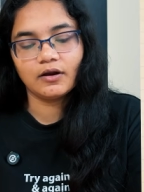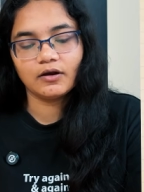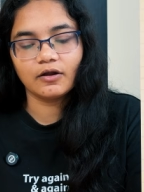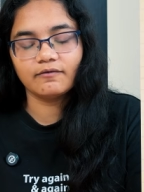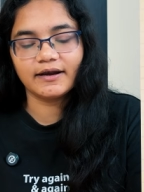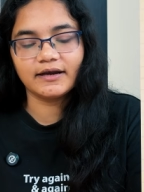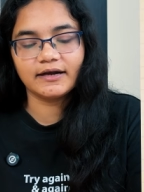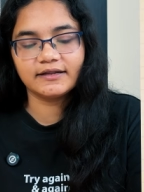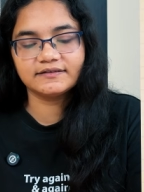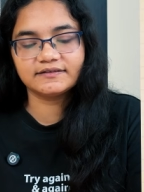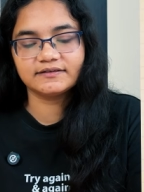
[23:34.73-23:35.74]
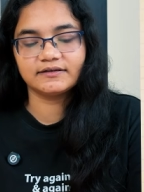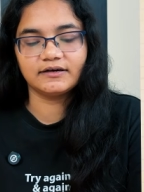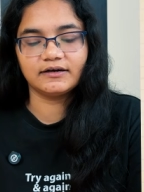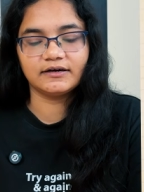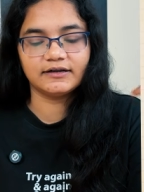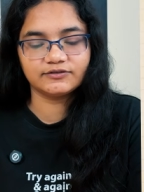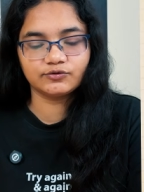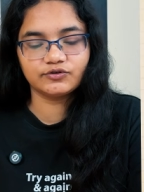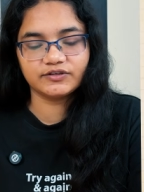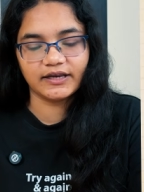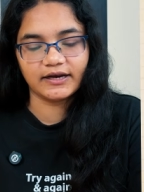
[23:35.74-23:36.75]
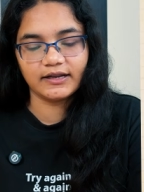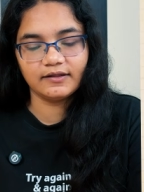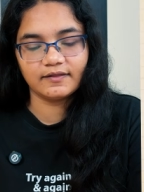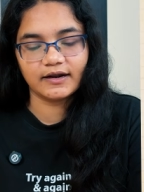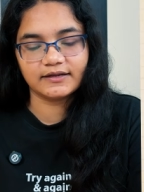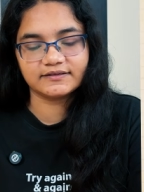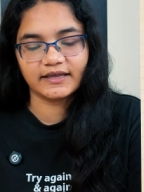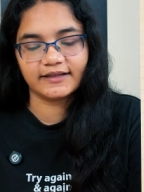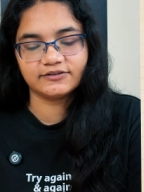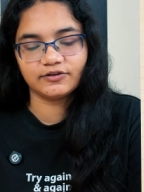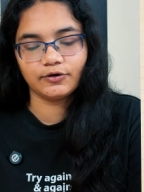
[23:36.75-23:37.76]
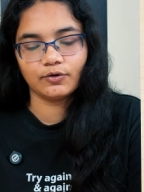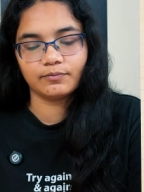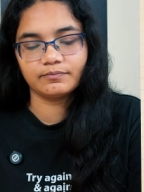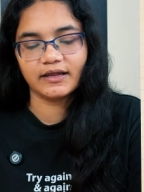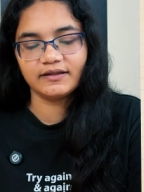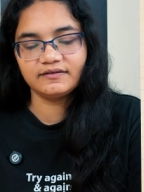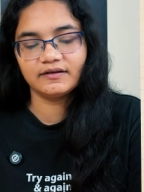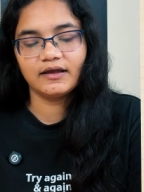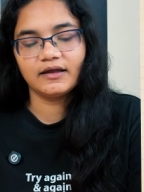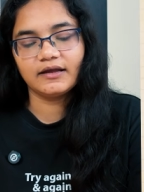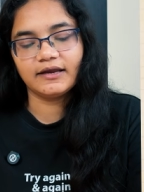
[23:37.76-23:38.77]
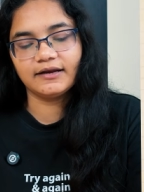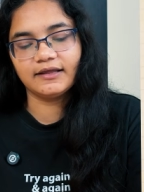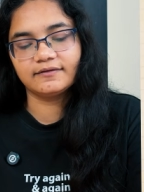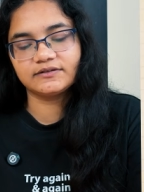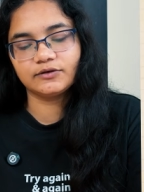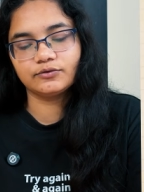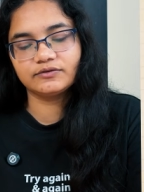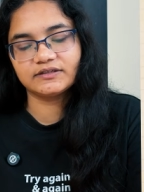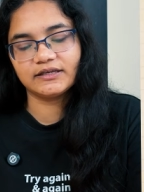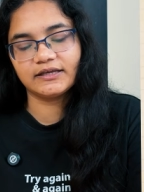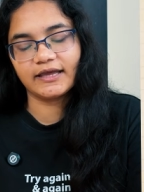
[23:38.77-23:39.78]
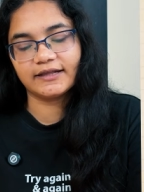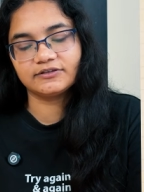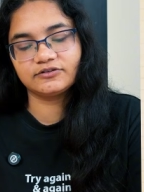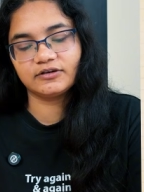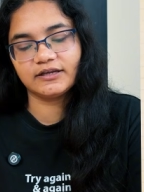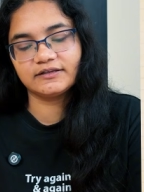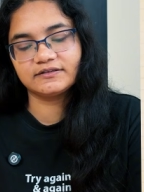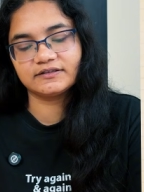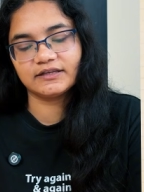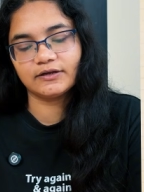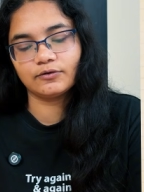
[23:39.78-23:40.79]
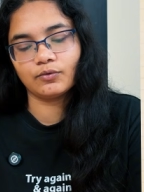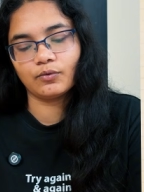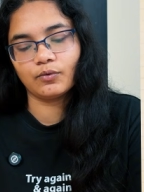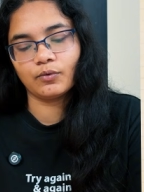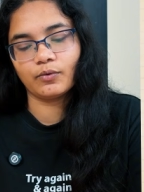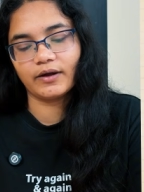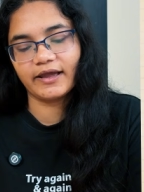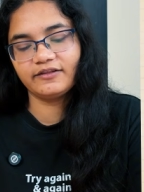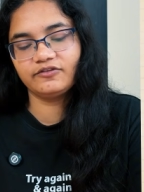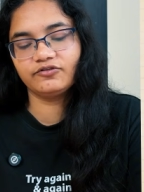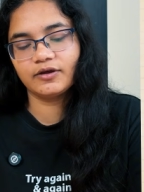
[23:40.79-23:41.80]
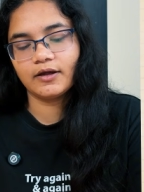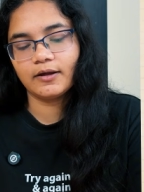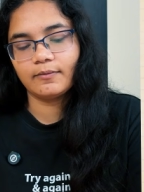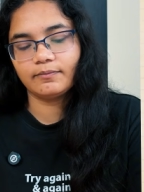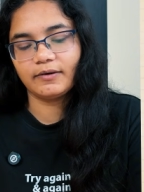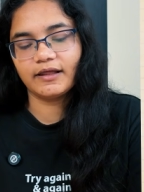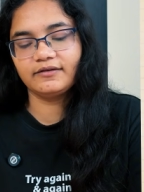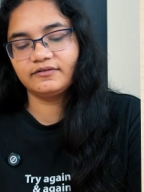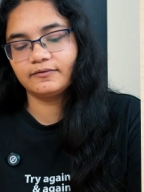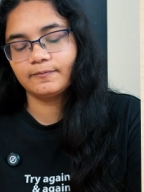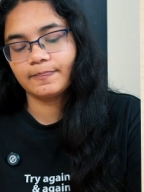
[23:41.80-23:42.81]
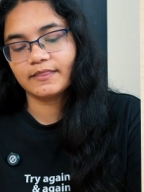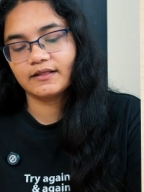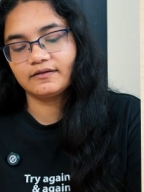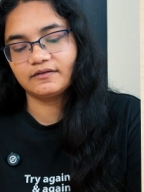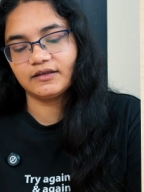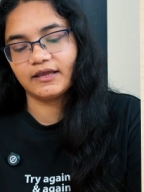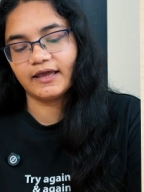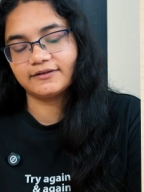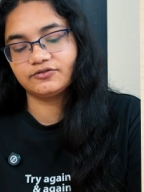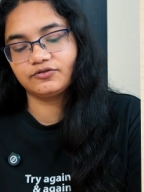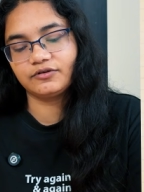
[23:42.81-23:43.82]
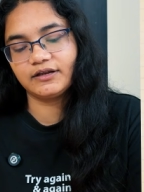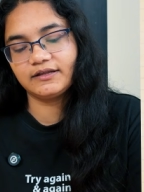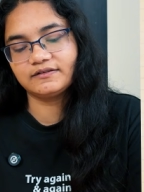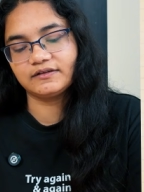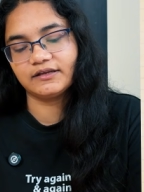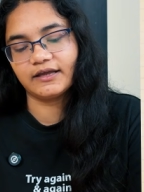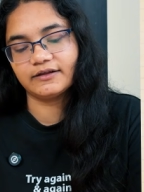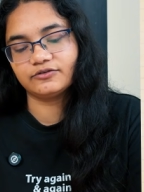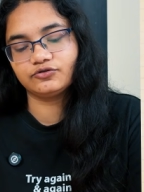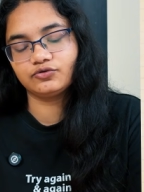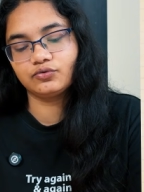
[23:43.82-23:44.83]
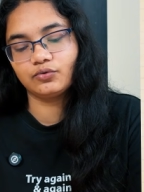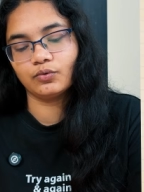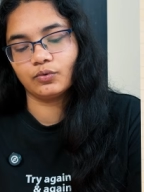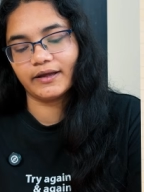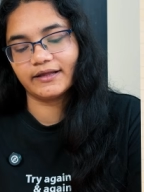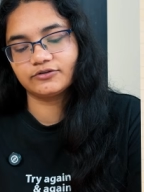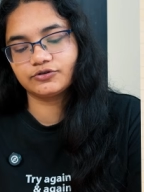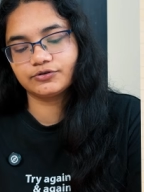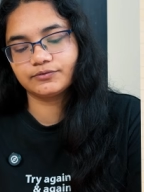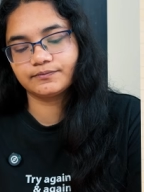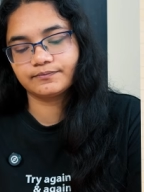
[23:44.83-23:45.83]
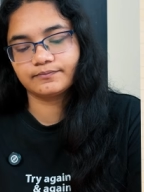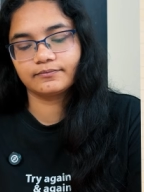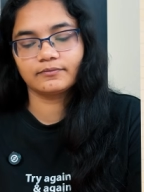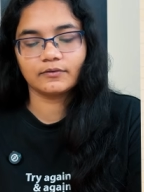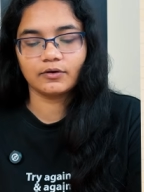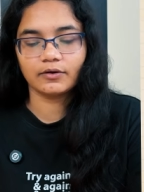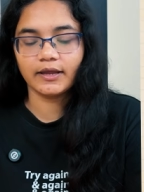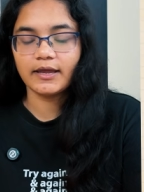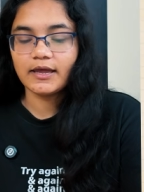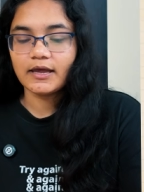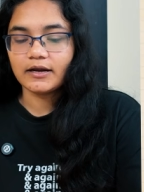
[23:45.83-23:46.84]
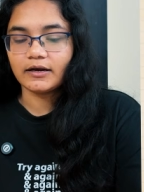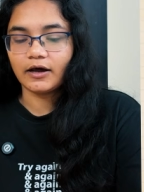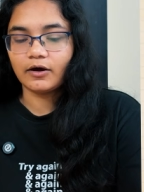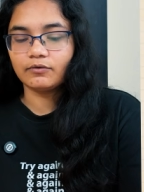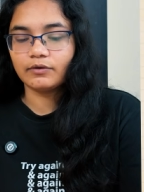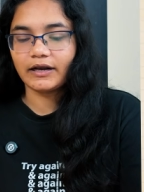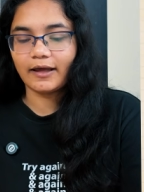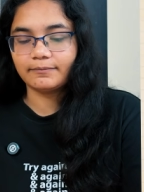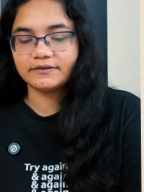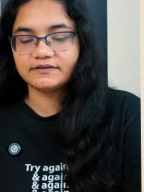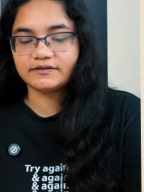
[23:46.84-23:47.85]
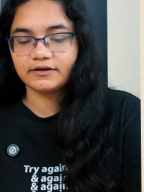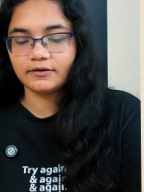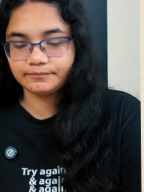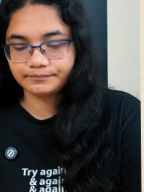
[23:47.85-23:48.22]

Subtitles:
Now when it is dissociating, that is H3O plus, it gives you CH3COOH plus CH3CH2OH. Okay, now what happens here?